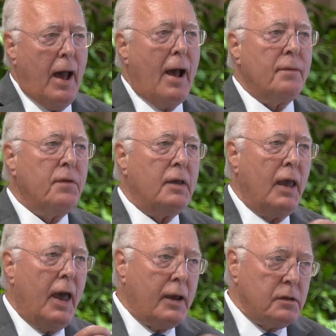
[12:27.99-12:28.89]
and the
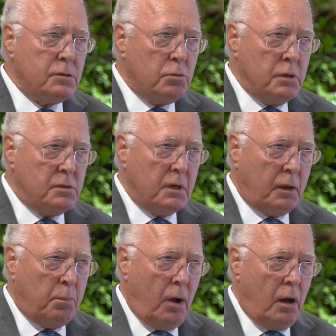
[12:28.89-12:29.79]
extrinsic
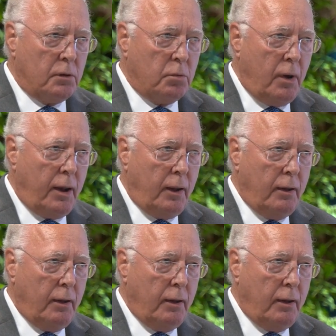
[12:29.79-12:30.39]
pathway.